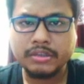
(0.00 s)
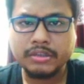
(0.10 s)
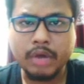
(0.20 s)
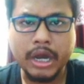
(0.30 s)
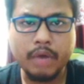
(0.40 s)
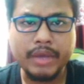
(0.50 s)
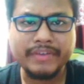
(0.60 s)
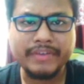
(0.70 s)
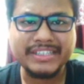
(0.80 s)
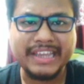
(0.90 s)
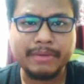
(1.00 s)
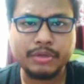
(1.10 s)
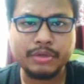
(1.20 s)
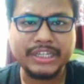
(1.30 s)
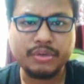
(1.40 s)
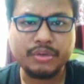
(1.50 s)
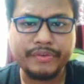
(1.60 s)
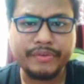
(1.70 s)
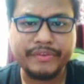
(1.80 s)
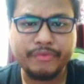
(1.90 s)
how I was able to send
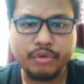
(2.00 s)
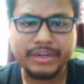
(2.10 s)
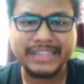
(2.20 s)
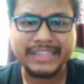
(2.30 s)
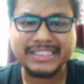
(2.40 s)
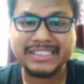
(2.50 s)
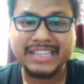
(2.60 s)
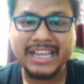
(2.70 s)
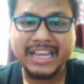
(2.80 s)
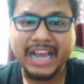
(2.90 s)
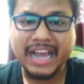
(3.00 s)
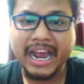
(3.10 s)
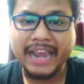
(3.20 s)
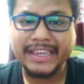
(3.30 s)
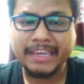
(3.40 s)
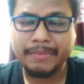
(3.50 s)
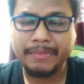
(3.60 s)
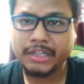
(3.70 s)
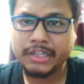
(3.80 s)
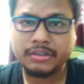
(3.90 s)
254 clicks is I
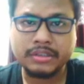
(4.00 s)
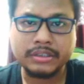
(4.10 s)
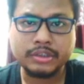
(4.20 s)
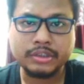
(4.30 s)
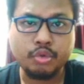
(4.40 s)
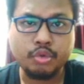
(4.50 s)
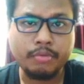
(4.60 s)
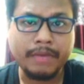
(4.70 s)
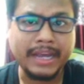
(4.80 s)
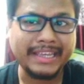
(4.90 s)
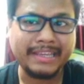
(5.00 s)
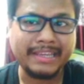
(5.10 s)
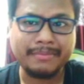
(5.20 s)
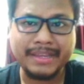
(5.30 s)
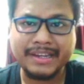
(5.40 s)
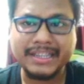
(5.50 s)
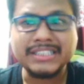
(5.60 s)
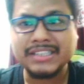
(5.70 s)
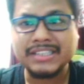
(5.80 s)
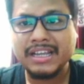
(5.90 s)
emailed to my email list.